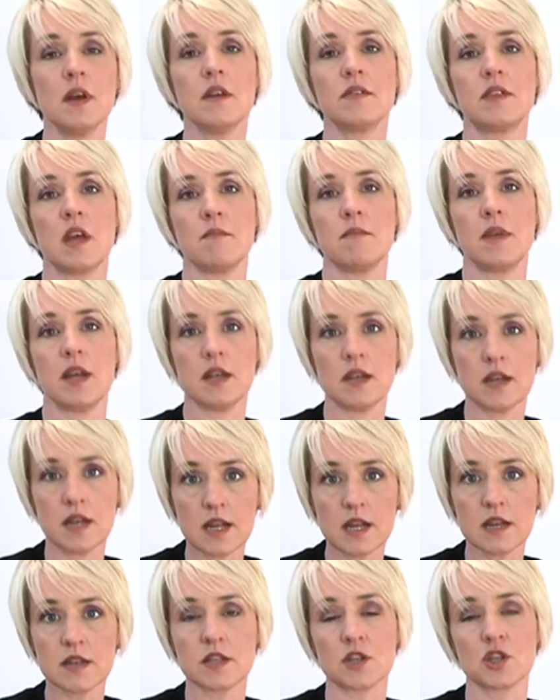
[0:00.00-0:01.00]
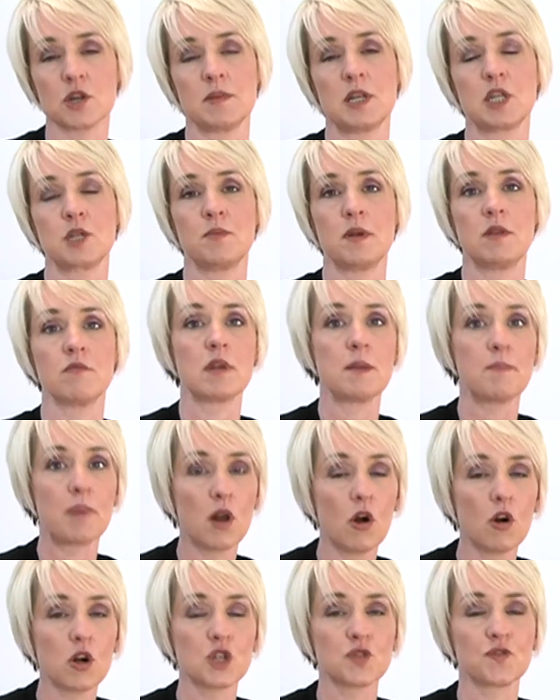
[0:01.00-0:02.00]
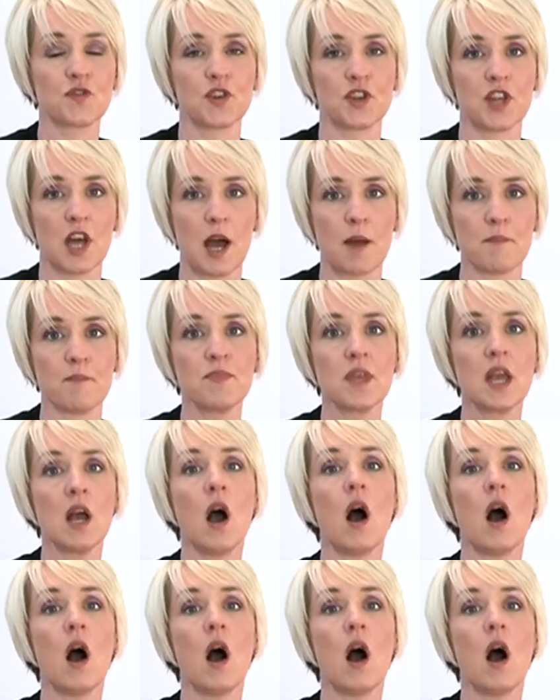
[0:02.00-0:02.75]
they may need the dummy to be replugged for them